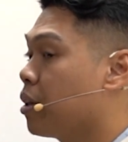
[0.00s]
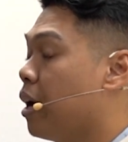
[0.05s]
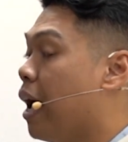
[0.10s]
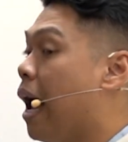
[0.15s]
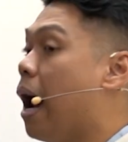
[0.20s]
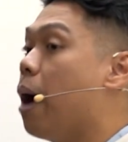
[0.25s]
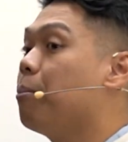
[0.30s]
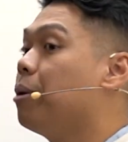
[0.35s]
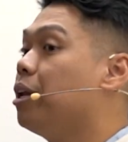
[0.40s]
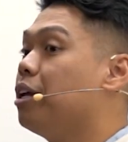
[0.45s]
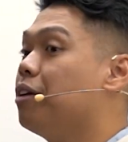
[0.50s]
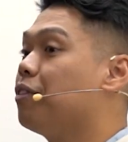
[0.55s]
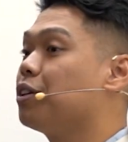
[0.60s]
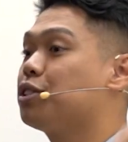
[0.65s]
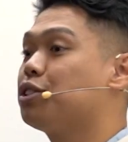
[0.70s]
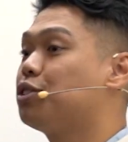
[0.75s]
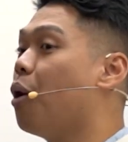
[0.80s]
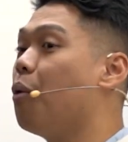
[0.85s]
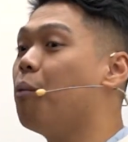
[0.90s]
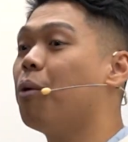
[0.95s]
How many of
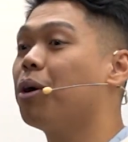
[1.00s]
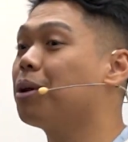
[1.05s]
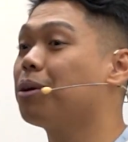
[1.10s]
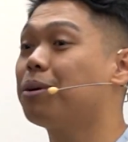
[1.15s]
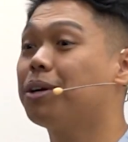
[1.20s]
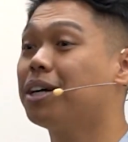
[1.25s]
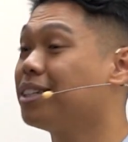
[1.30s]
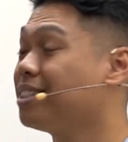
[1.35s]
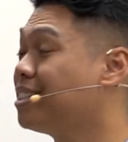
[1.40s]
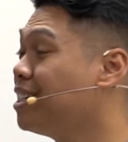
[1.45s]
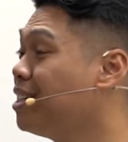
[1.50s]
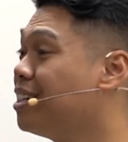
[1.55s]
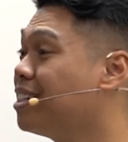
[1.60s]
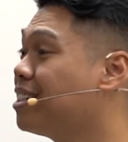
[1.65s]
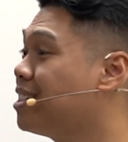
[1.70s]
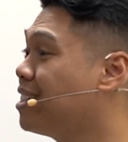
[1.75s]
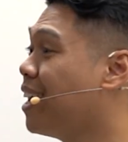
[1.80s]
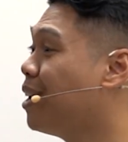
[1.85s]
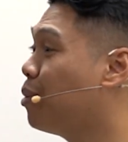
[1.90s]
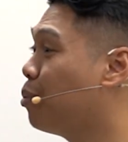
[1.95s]
us don't want to continue to
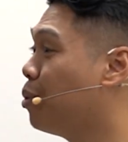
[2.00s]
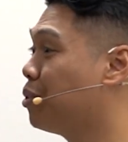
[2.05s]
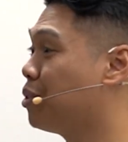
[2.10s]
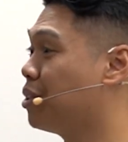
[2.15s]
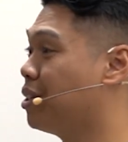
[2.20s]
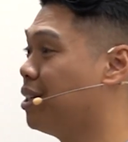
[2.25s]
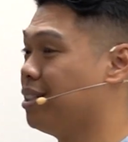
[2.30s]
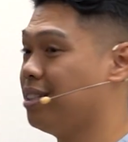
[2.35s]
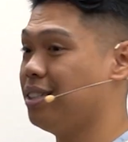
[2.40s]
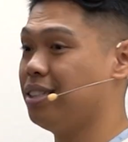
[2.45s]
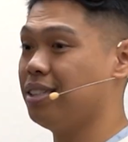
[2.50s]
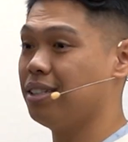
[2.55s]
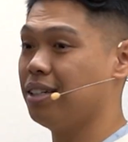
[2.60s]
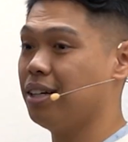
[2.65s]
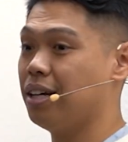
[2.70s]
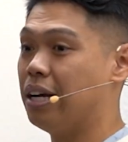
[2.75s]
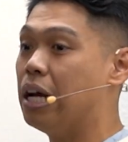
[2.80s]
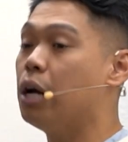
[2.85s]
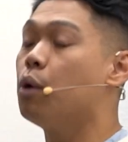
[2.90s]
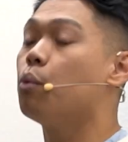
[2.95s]
stay in wilderness?
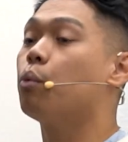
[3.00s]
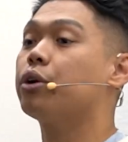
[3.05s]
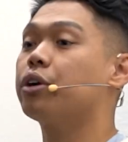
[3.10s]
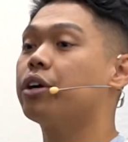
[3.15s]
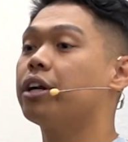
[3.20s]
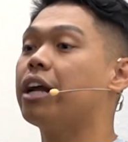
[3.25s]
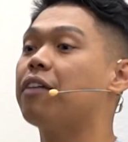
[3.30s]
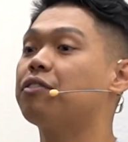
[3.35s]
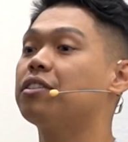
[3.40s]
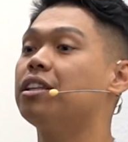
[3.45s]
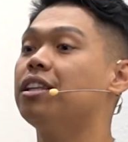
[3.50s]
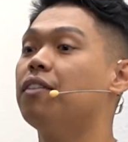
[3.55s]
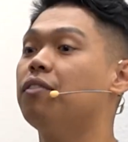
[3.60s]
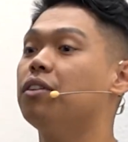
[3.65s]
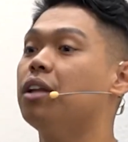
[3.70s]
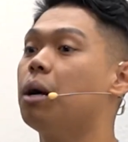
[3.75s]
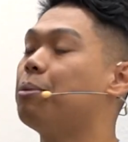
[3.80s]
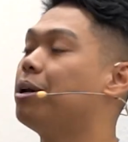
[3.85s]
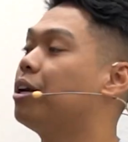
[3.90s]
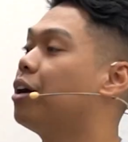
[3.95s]
Well, you're going to have to
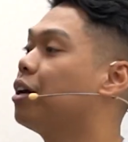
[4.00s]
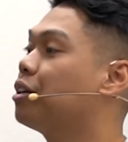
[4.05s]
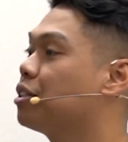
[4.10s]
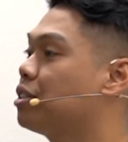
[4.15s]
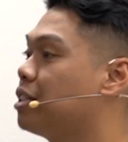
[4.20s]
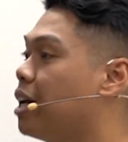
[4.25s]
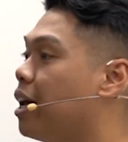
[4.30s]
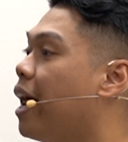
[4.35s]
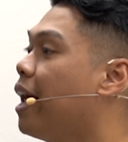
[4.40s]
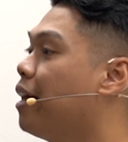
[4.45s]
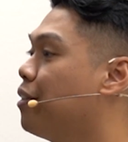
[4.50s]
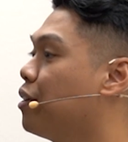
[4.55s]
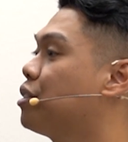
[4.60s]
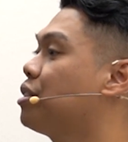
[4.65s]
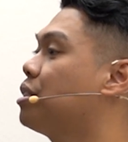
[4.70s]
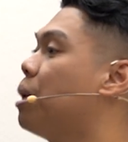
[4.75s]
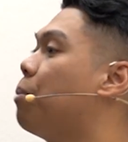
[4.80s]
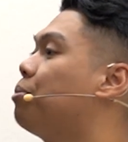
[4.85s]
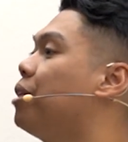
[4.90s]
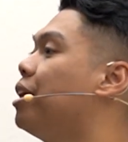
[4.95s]
level up and understand, hey, there's
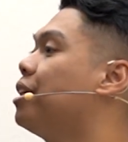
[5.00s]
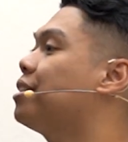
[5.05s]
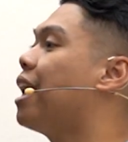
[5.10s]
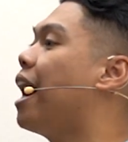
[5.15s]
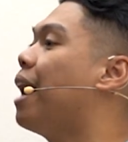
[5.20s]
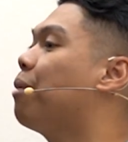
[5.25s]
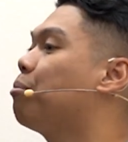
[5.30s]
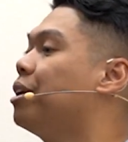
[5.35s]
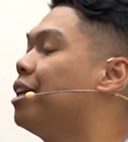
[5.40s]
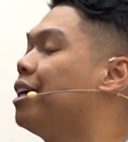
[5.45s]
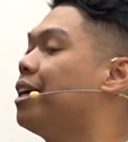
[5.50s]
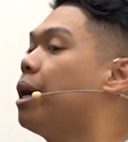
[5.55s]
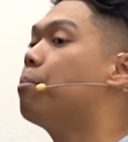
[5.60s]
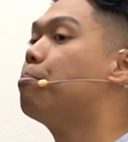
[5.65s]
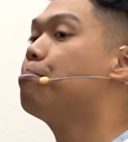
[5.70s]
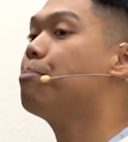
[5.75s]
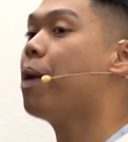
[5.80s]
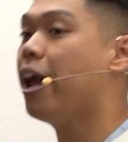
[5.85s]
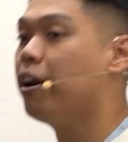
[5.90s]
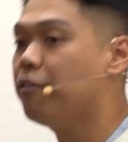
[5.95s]
some things I'm going to
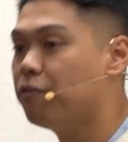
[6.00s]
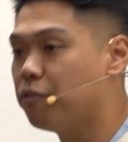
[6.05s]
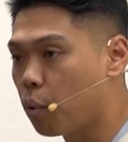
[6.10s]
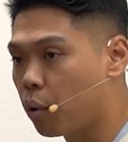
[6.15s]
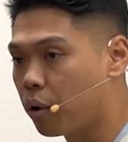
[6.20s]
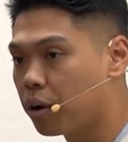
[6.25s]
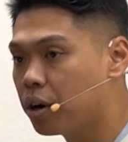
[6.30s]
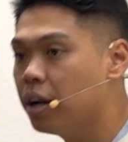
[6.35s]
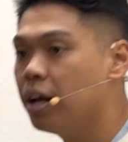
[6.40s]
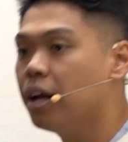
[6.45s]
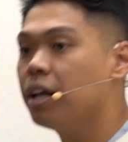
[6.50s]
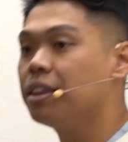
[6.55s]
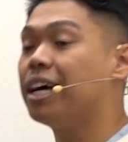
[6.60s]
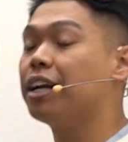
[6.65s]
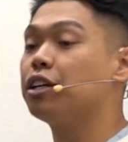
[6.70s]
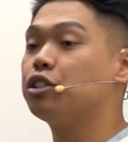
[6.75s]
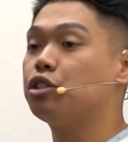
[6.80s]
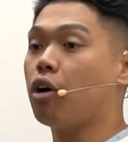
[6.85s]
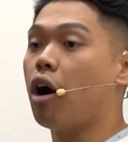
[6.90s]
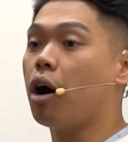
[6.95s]
get paid for.
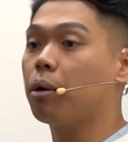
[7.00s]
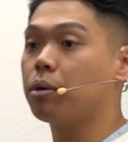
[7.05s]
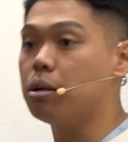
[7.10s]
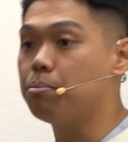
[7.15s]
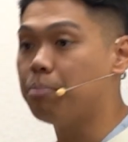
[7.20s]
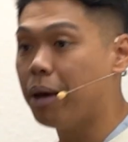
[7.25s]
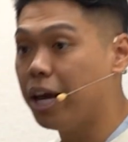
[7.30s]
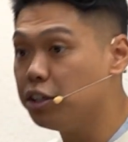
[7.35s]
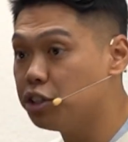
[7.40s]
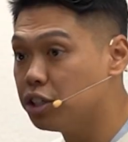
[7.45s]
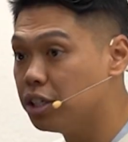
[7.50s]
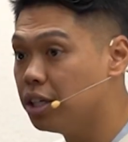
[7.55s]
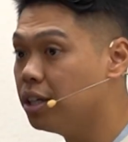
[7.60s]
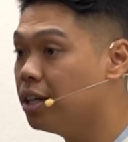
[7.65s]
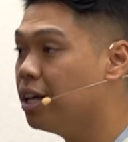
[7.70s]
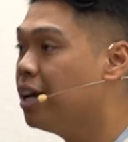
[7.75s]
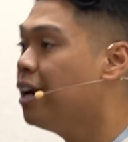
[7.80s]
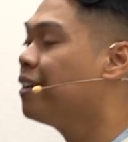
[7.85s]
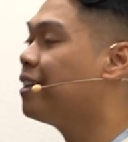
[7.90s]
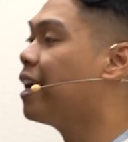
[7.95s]
That is your
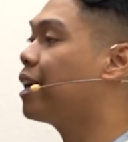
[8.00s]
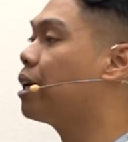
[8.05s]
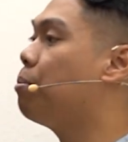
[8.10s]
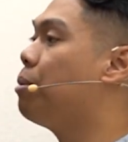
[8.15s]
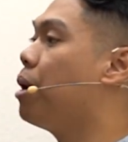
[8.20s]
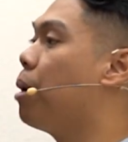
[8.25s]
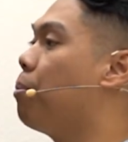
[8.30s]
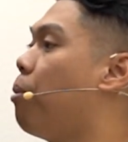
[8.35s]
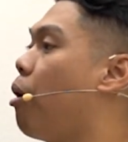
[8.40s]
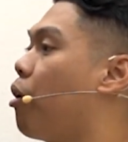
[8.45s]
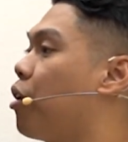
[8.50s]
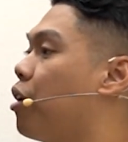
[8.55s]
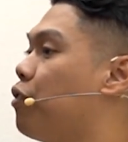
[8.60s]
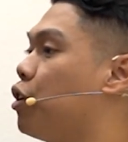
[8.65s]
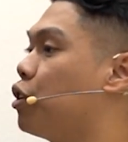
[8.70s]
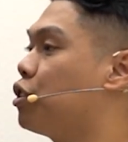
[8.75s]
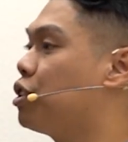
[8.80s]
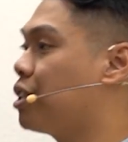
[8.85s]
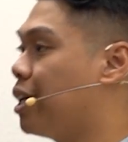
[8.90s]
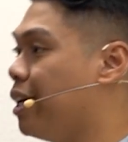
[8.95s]
occupation. That could be a part of
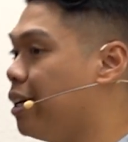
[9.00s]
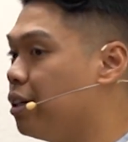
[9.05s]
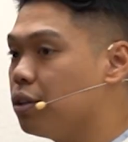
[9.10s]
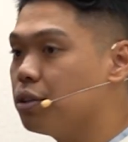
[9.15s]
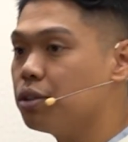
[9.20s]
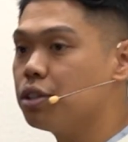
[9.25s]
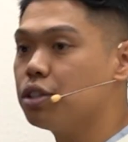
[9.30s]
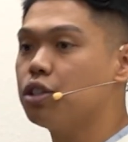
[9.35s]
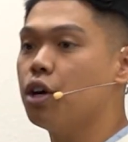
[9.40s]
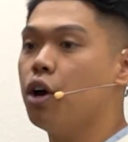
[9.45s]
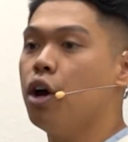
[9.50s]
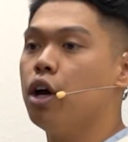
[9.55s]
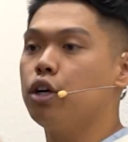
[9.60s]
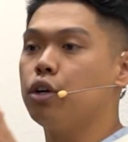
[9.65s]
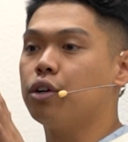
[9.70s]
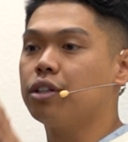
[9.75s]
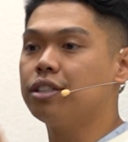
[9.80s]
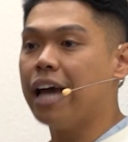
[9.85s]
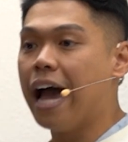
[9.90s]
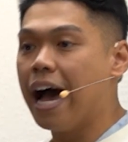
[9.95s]
your skills,
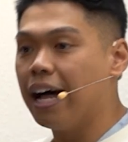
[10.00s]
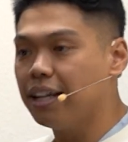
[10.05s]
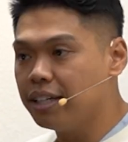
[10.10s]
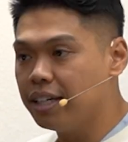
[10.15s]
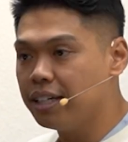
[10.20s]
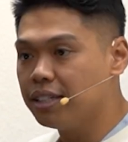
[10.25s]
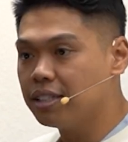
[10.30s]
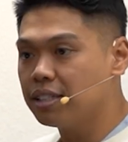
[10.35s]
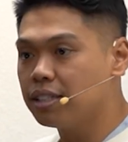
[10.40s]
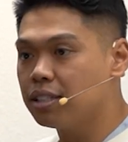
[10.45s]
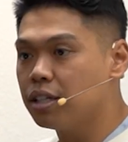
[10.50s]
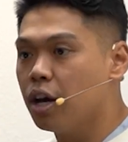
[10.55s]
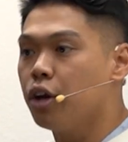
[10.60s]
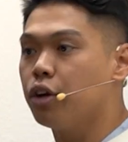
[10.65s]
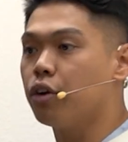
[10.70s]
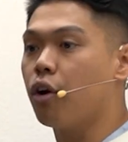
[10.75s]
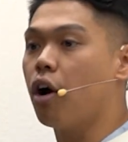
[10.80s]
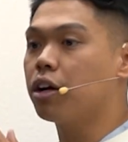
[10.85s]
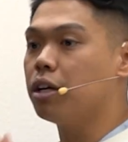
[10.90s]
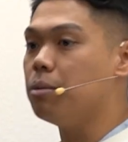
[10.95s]
your talents,
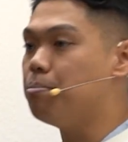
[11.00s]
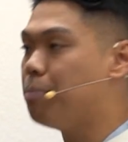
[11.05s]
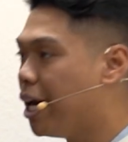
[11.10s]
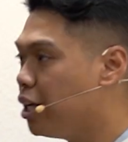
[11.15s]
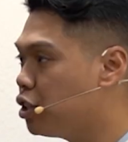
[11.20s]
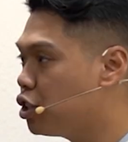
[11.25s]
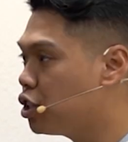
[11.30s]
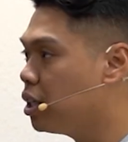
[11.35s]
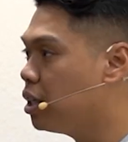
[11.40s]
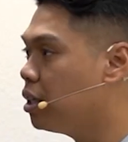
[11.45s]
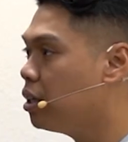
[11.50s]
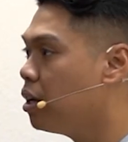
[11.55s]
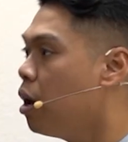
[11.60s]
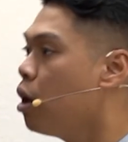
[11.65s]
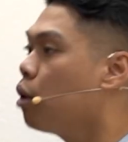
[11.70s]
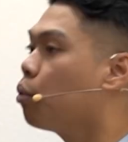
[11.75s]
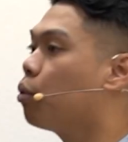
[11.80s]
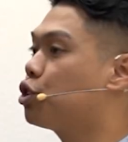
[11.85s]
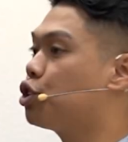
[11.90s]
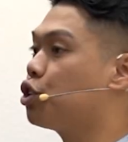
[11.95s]
your occupation,
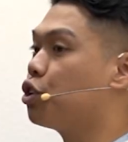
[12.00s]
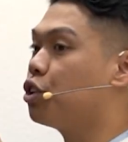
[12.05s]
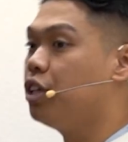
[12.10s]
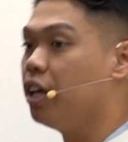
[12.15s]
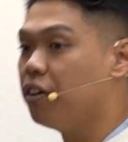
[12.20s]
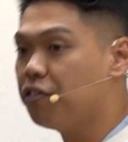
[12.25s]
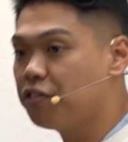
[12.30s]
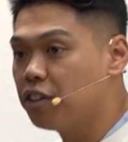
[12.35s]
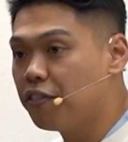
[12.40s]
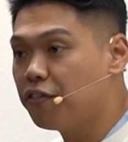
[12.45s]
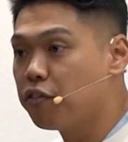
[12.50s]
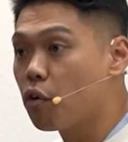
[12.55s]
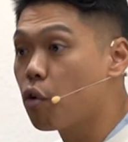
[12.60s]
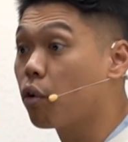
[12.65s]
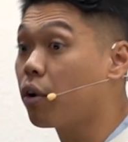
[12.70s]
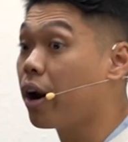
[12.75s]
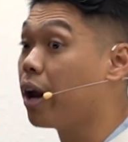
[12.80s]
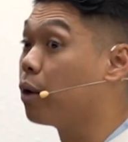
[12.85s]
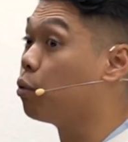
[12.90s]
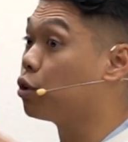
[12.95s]
what you're gifted
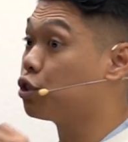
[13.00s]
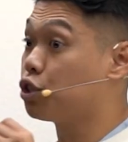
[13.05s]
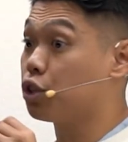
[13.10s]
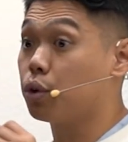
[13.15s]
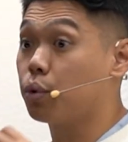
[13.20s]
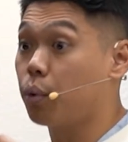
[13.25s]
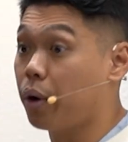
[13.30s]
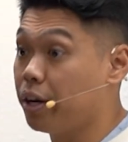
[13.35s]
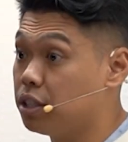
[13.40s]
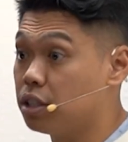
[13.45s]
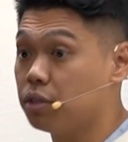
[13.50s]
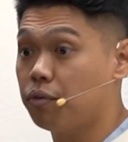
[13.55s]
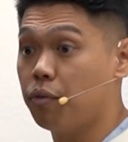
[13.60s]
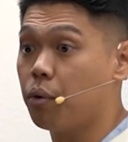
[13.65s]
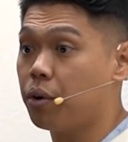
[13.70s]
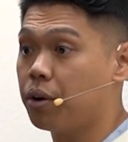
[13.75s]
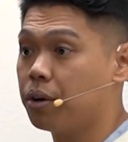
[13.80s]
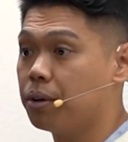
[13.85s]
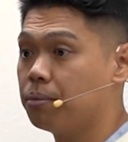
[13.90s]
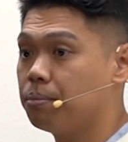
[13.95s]
for, and what you're graced
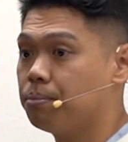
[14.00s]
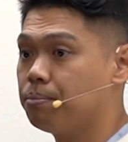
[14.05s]
for.